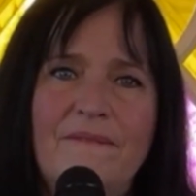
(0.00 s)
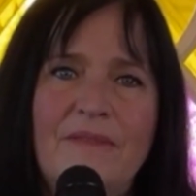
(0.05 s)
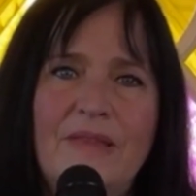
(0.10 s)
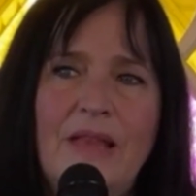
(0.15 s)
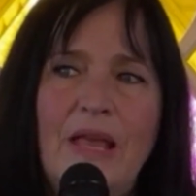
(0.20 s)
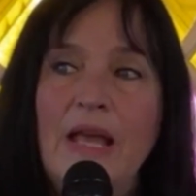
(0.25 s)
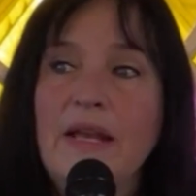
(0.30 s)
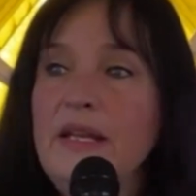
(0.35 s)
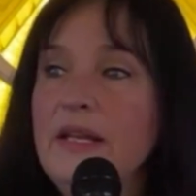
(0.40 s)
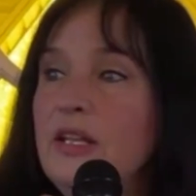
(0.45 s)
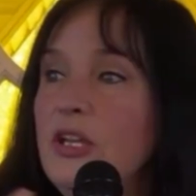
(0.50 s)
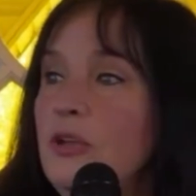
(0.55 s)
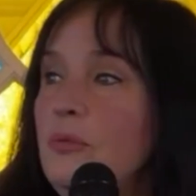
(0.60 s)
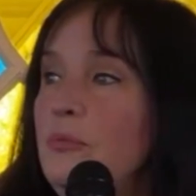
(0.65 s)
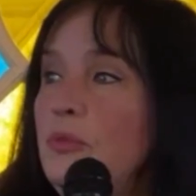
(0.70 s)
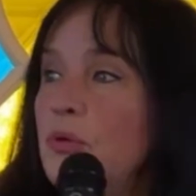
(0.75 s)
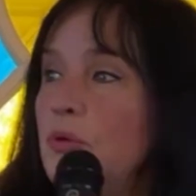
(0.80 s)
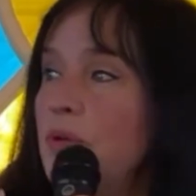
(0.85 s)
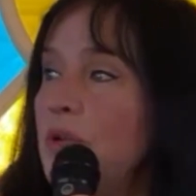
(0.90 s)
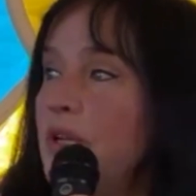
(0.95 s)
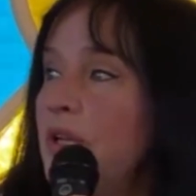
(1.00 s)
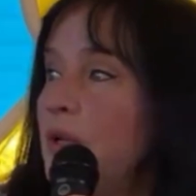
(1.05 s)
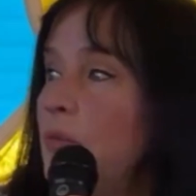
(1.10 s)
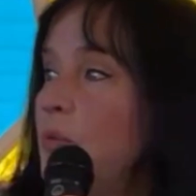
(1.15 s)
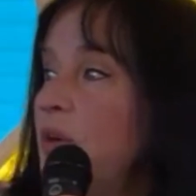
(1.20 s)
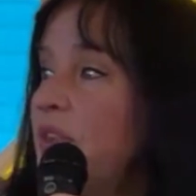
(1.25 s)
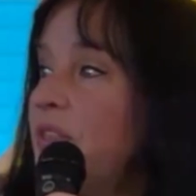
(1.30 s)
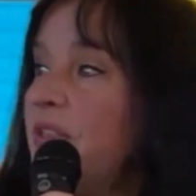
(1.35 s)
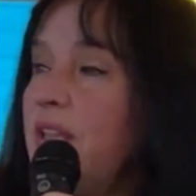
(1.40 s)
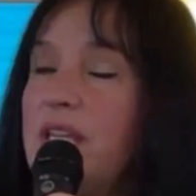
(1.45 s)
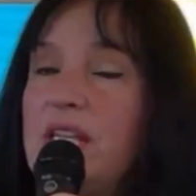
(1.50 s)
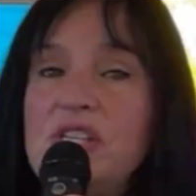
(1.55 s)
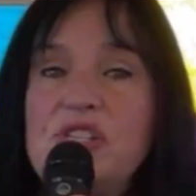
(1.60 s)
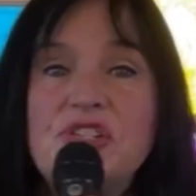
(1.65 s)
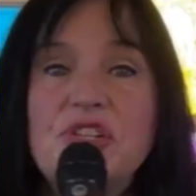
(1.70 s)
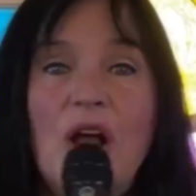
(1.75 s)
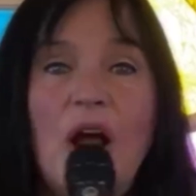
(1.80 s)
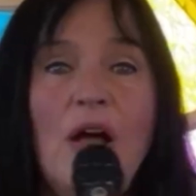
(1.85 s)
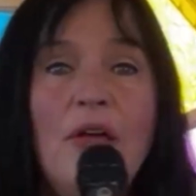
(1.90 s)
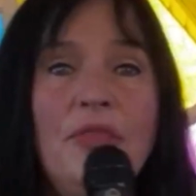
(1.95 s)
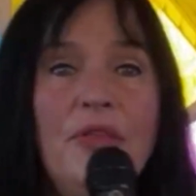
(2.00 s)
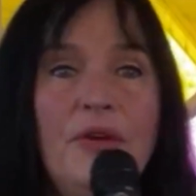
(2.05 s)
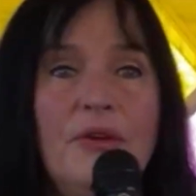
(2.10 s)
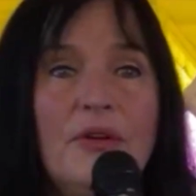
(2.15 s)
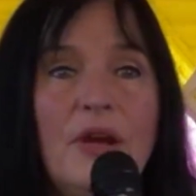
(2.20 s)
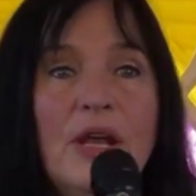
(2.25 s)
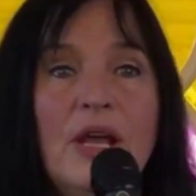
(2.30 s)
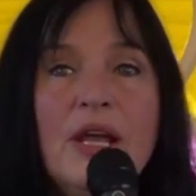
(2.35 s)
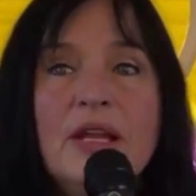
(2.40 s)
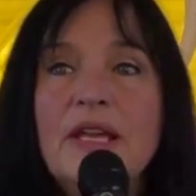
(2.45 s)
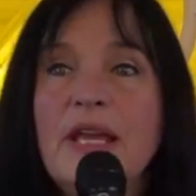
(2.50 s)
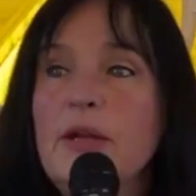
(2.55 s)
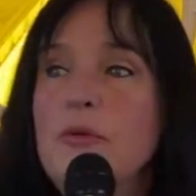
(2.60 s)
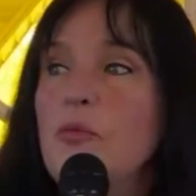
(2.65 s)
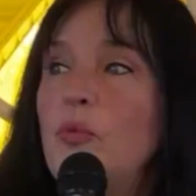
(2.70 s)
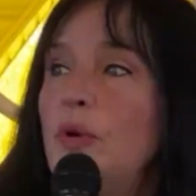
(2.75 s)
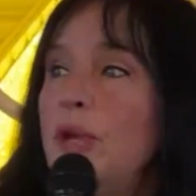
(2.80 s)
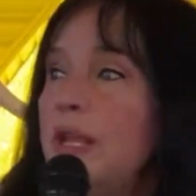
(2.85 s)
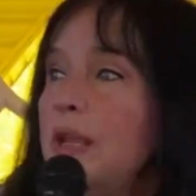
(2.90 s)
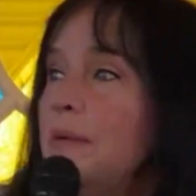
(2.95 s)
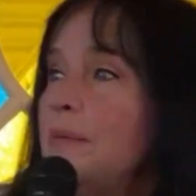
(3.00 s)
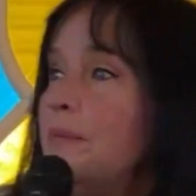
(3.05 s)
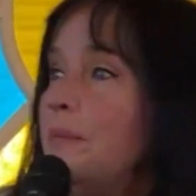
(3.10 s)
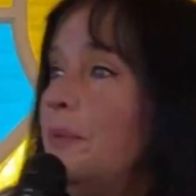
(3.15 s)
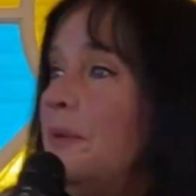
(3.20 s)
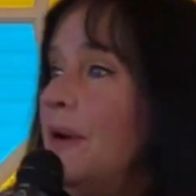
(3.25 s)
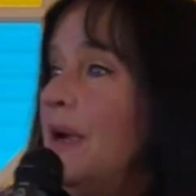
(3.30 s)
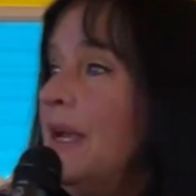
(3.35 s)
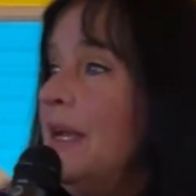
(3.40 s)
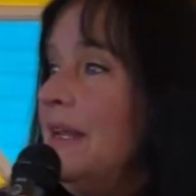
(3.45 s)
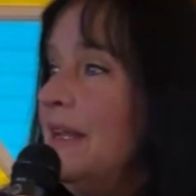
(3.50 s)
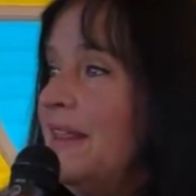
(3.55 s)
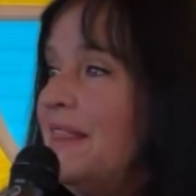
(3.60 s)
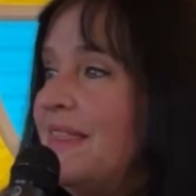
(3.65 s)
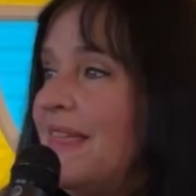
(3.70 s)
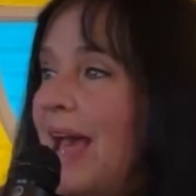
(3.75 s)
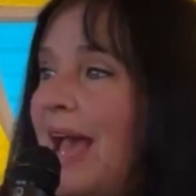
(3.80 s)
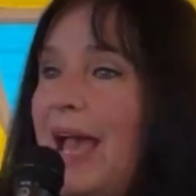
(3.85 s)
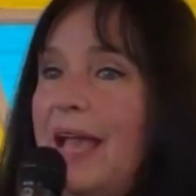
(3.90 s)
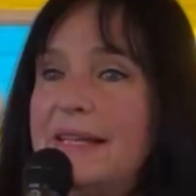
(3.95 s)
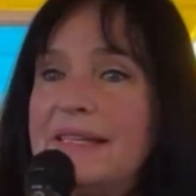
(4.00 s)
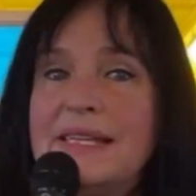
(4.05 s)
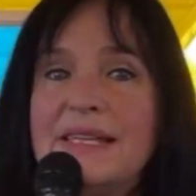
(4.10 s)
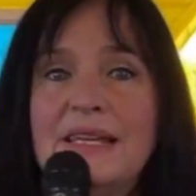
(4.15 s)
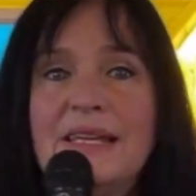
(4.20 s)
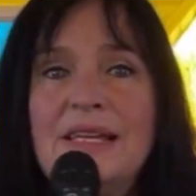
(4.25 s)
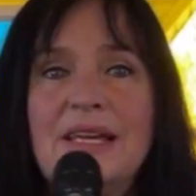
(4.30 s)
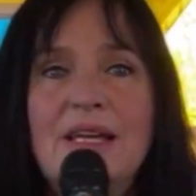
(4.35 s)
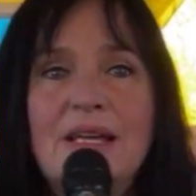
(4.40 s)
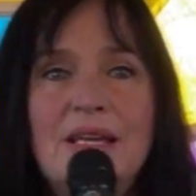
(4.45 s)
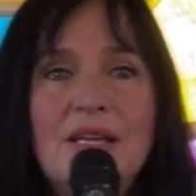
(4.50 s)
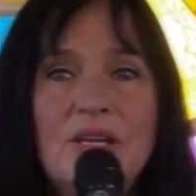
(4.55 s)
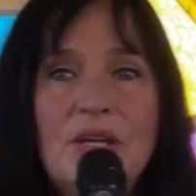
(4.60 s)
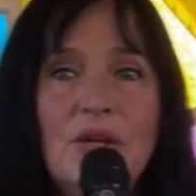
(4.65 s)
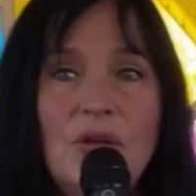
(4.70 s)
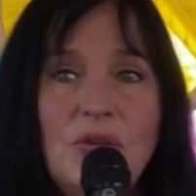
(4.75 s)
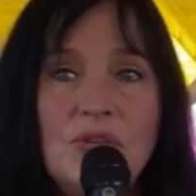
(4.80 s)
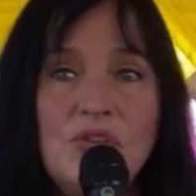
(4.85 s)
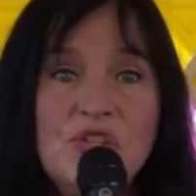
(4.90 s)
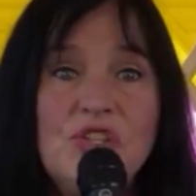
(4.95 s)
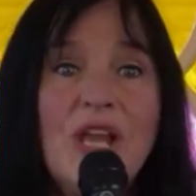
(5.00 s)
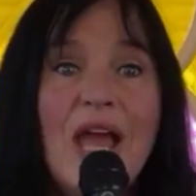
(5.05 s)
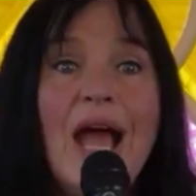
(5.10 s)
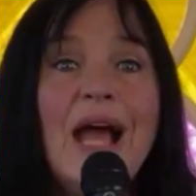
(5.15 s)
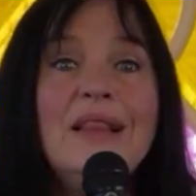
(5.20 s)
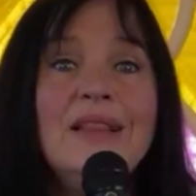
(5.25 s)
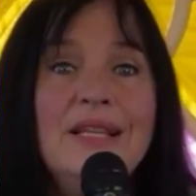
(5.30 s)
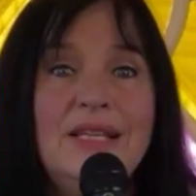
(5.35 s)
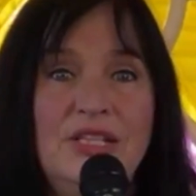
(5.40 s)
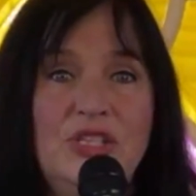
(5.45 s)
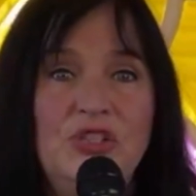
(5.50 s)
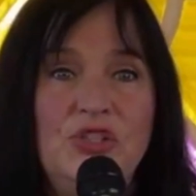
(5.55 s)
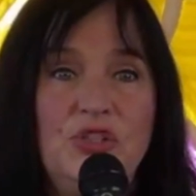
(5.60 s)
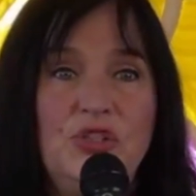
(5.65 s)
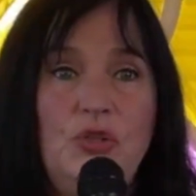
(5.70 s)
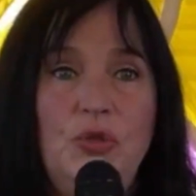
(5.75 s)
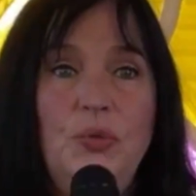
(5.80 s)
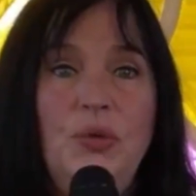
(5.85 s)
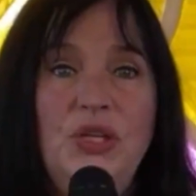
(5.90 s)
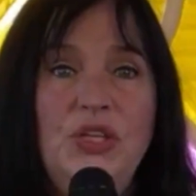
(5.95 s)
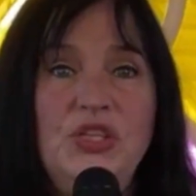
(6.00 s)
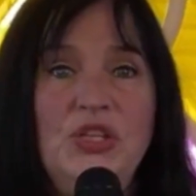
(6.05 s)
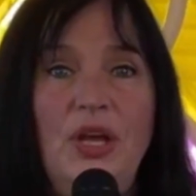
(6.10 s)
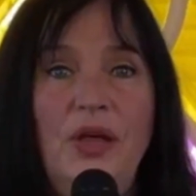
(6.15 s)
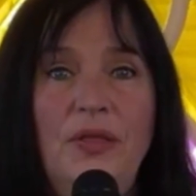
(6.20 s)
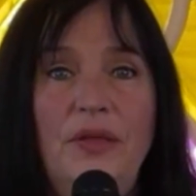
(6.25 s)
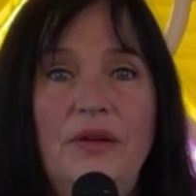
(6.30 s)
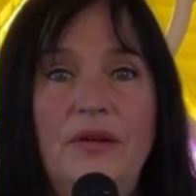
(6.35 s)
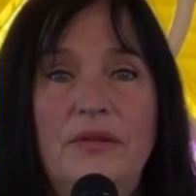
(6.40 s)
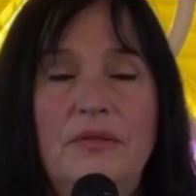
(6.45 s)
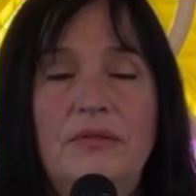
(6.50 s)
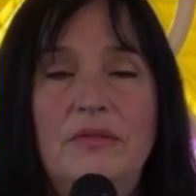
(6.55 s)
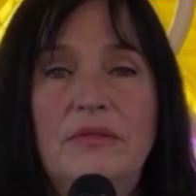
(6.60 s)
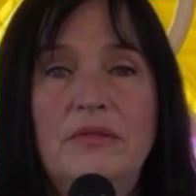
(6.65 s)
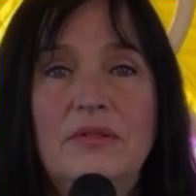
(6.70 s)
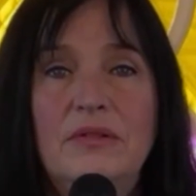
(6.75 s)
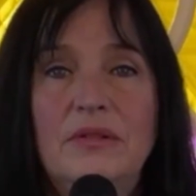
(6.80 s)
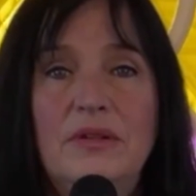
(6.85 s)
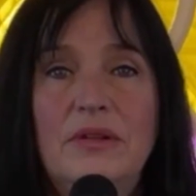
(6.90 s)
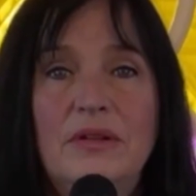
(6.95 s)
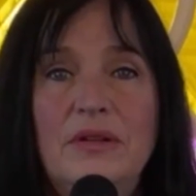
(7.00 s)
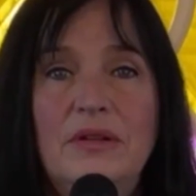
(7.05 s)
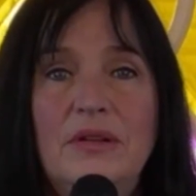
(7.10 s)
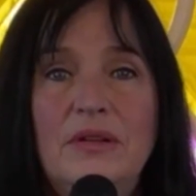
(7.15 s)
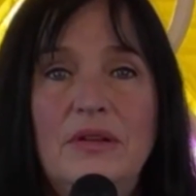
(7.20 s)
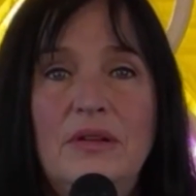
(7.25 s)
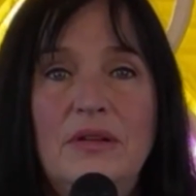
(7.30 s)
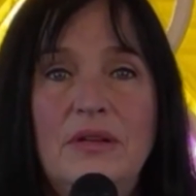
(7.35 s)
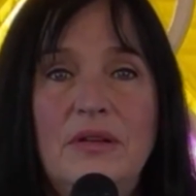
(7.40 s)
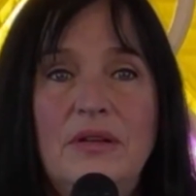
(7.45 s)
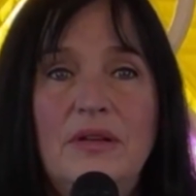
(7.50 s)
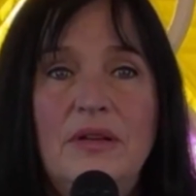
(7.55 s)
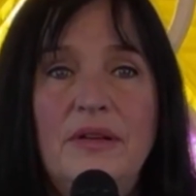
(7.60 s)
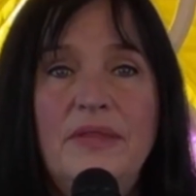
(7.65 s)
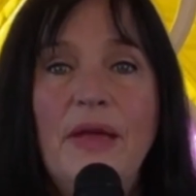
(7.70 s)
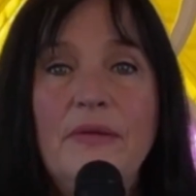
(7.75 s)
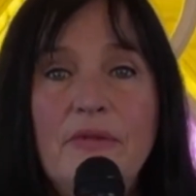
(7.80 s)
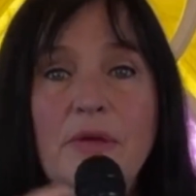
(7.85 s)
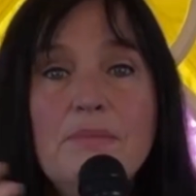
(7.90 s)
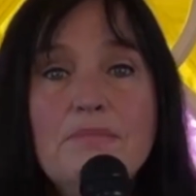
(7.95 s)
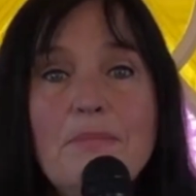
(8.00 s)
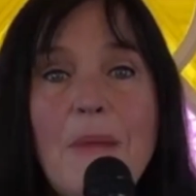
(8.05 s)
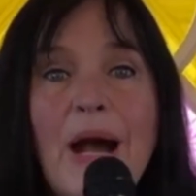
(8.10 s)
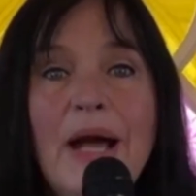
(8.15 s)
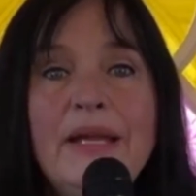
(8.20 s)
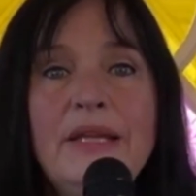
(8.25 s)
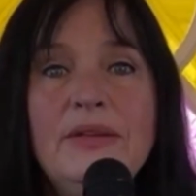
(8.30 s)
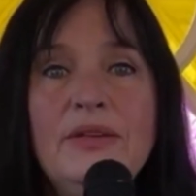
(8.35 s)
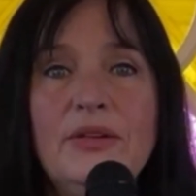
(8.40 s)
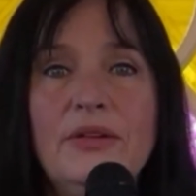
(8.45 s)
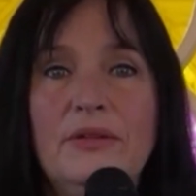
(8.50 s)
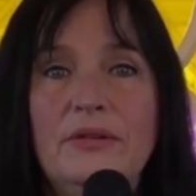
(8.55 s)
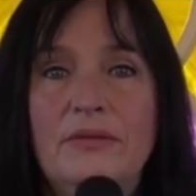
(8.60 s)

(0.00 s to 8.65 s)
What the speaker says: And in community with each other, can we bring that challenge to each other? That reminder.